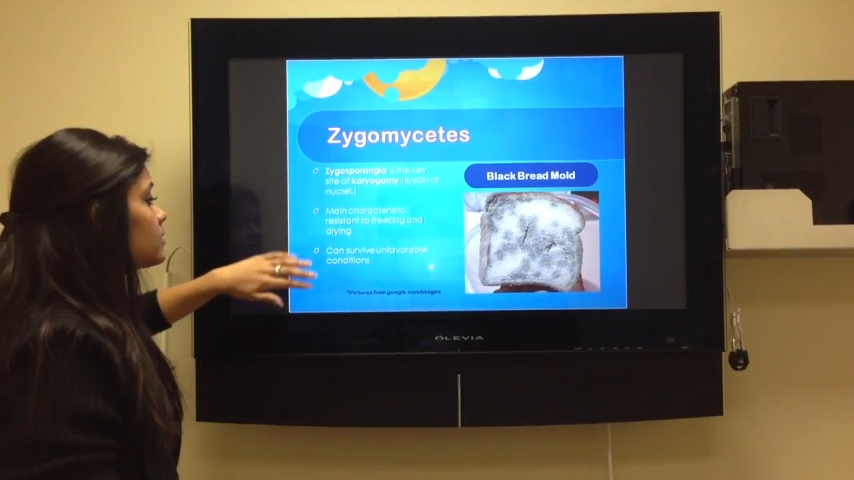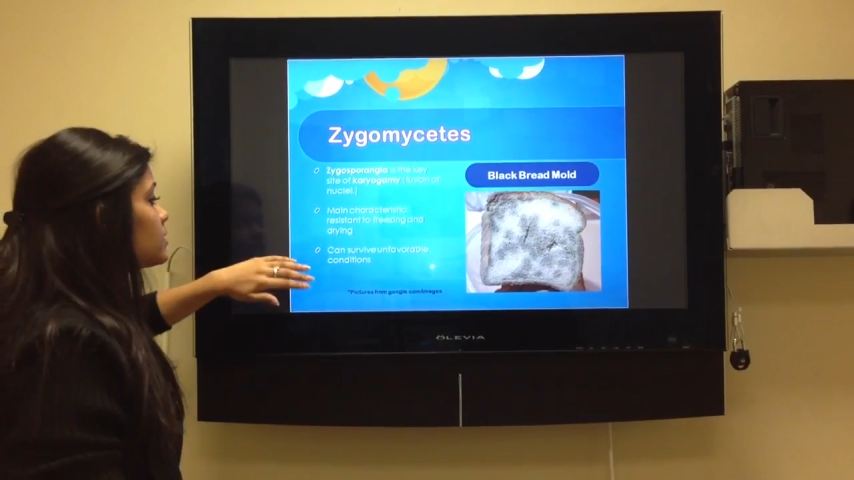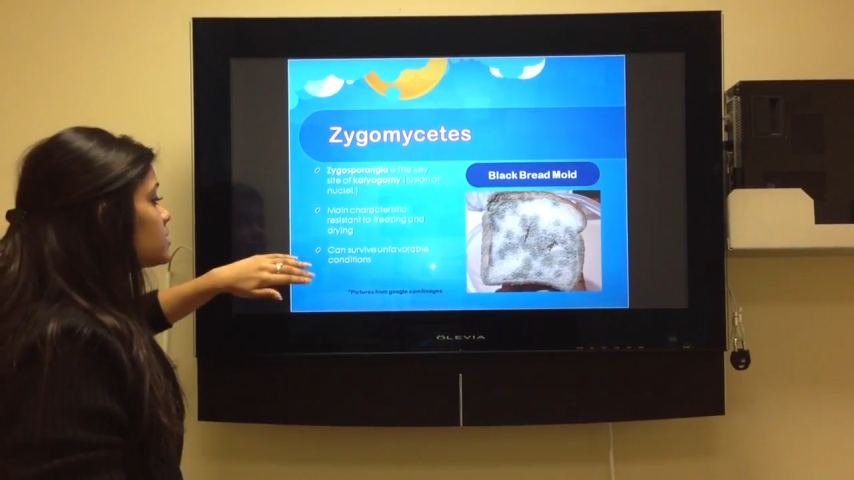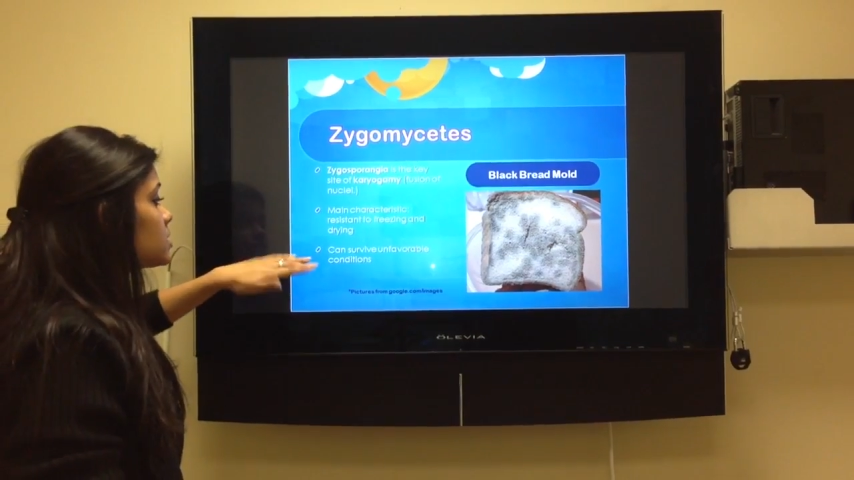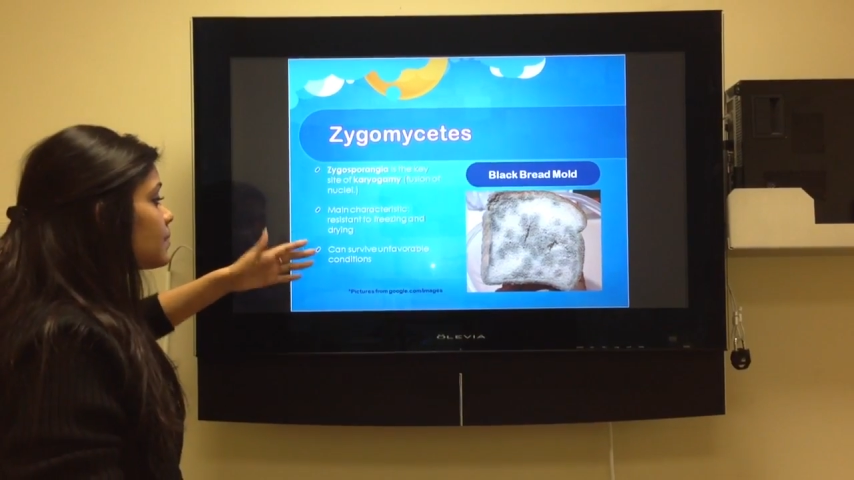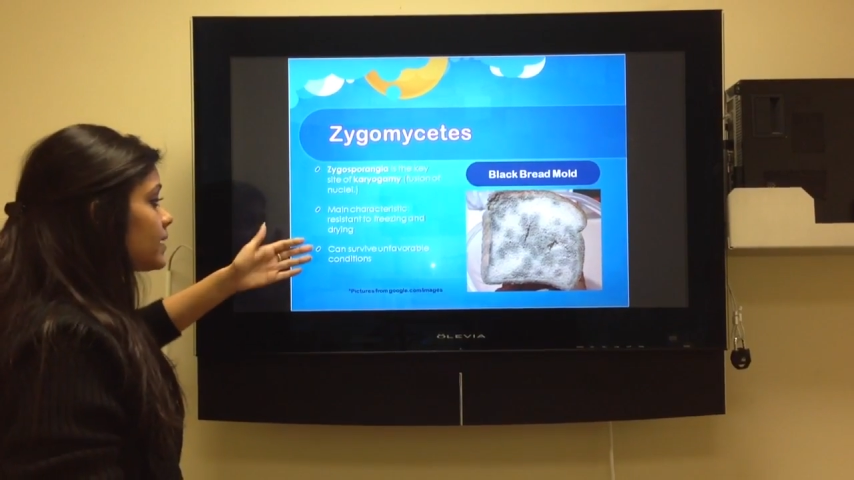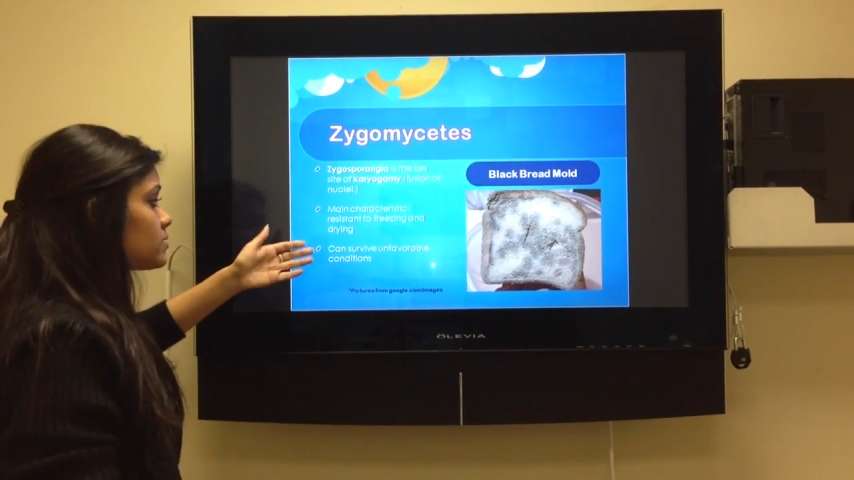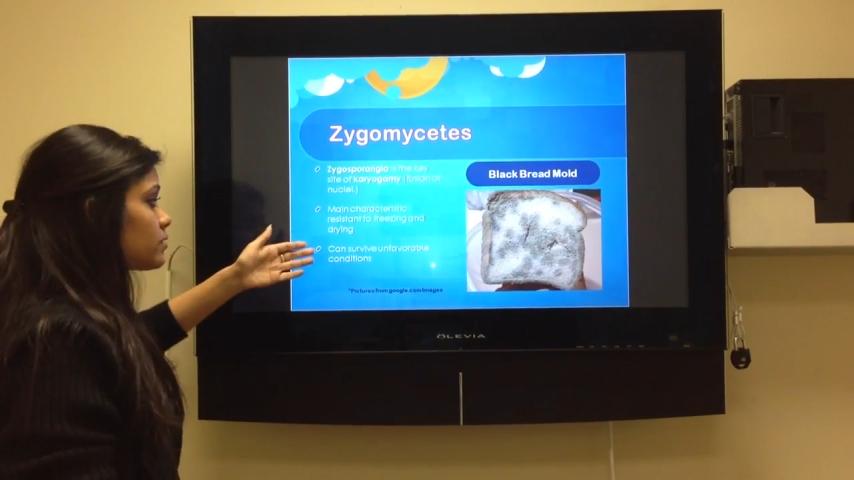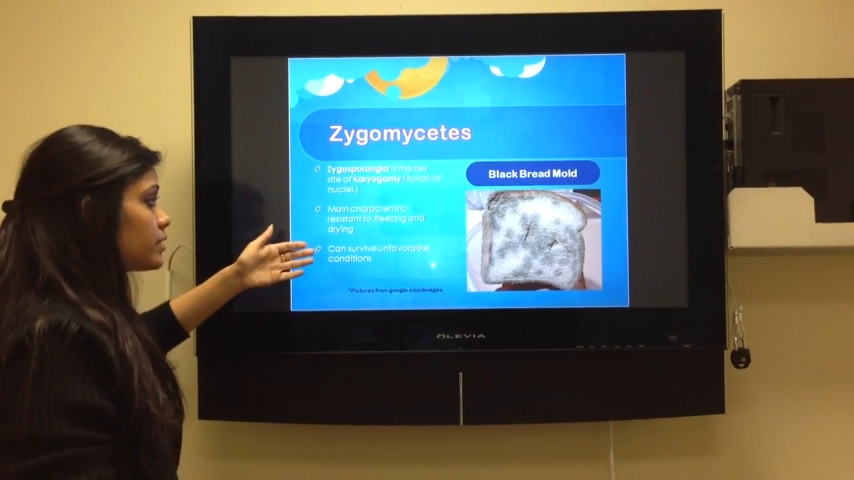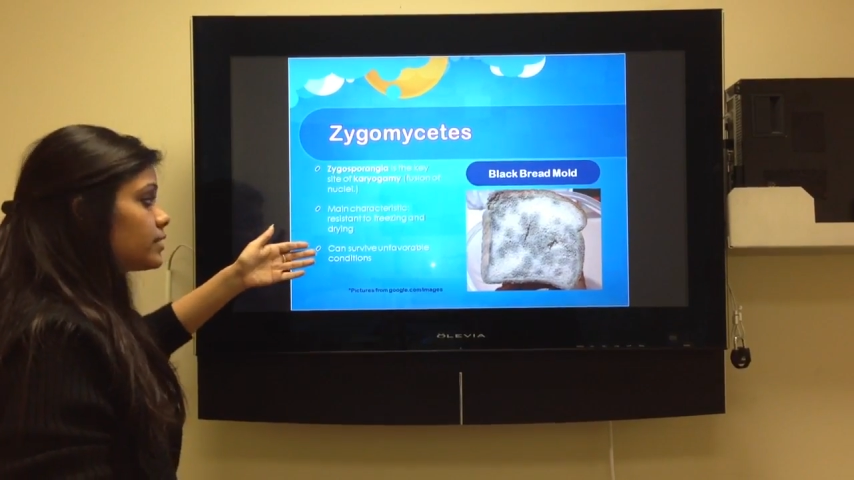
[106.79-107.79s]
And this is
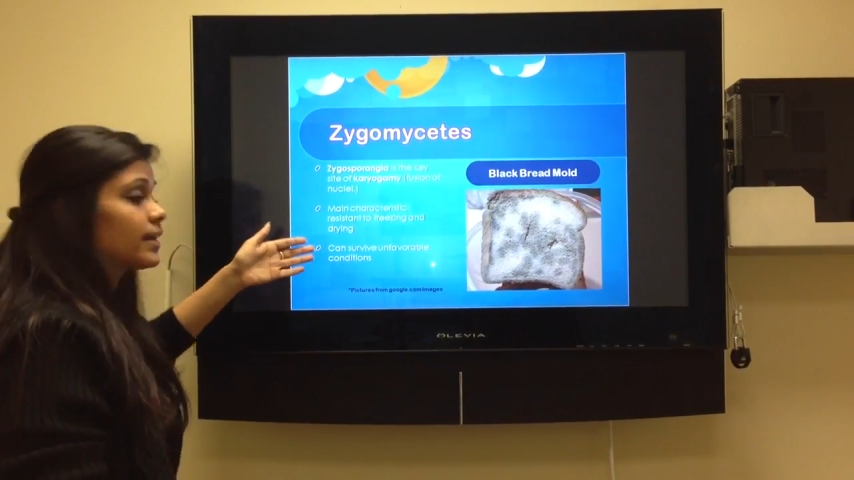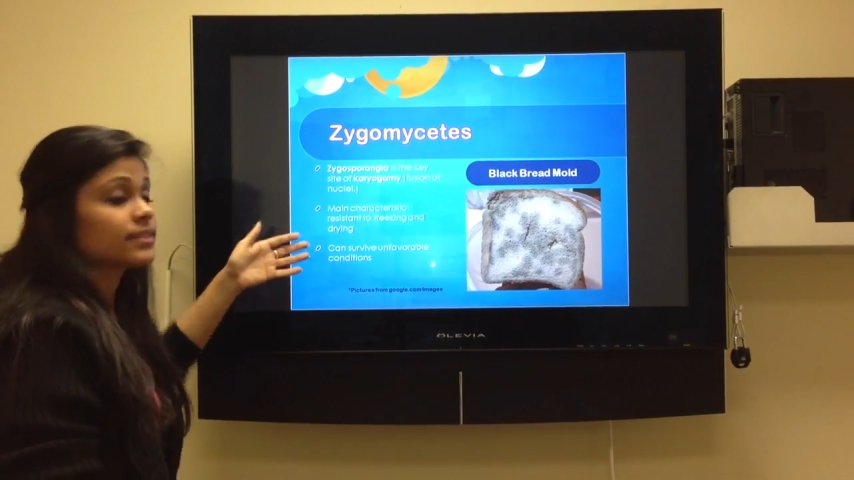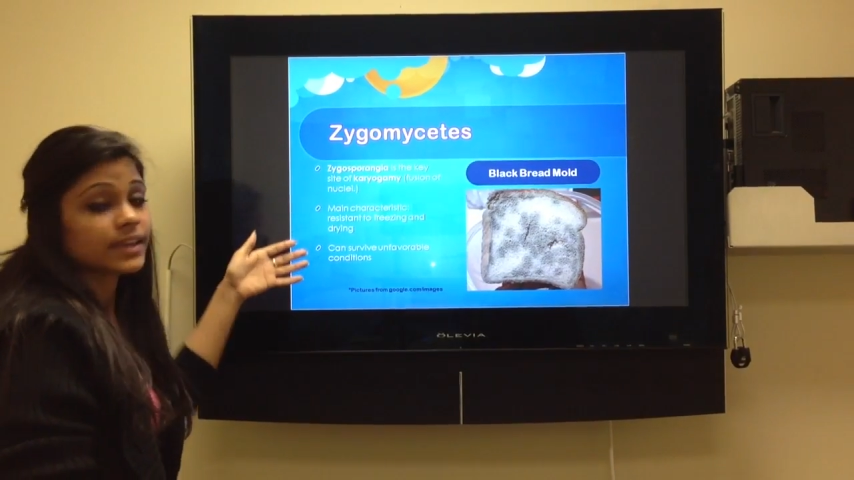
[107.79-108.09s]
basically that